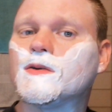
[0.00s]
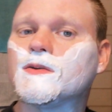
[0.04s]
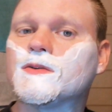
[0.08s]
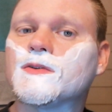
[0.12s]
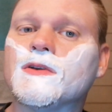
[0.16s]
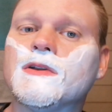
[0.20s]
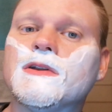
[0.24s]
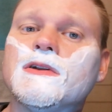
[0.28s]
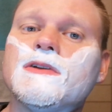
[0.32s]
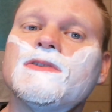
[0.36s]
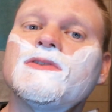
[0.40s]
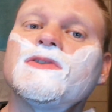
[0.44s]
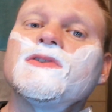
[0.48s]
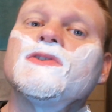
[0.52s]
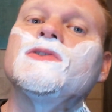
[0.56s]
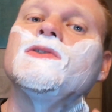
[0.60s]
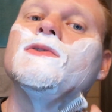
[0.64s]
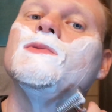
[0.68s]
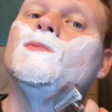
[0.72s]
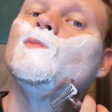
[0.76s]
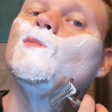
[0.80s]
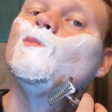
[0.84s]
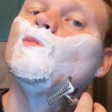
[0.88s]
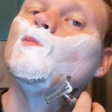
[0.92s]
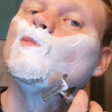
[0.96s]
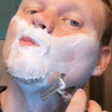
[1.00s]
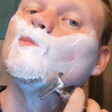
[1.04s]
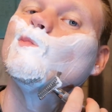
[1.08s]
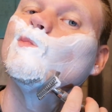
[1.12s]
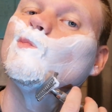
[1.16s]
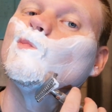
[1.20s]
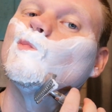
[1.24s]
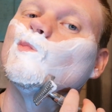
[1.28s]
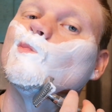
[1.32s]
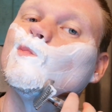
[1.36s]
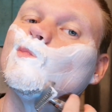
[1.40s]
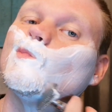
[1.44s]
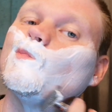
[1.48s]
So let's
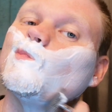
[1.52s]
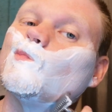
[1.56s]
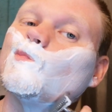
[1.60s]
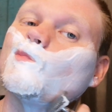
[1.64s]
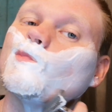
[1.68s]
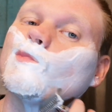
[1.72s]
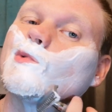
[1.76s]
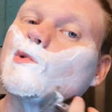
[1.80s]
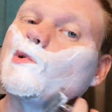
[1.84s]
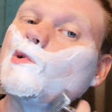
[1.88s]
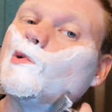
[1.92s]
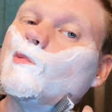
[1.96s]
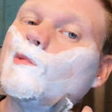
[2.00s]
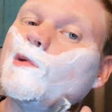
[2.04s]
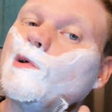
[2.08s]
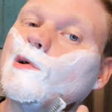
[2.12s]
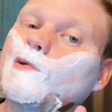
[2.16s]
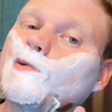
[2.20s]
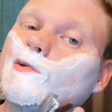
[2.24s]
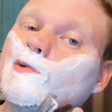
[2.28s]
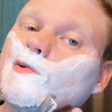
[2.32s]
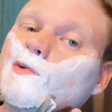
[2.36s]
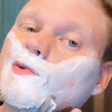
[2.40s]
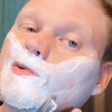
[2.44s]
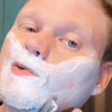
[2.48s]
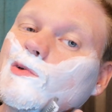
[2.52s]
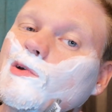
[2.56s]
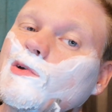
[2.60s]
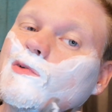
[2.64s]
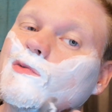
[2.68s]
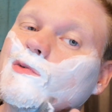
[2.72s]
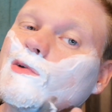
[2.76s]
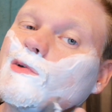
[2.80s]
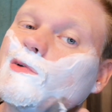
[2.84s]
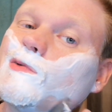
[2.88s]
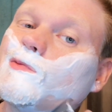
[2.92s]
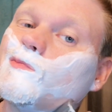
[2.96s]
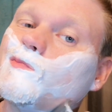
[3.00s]
go back to the
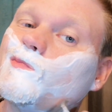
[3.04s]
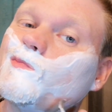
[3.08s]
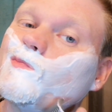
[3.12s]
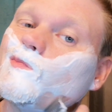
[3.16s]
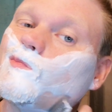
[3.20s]
shaving.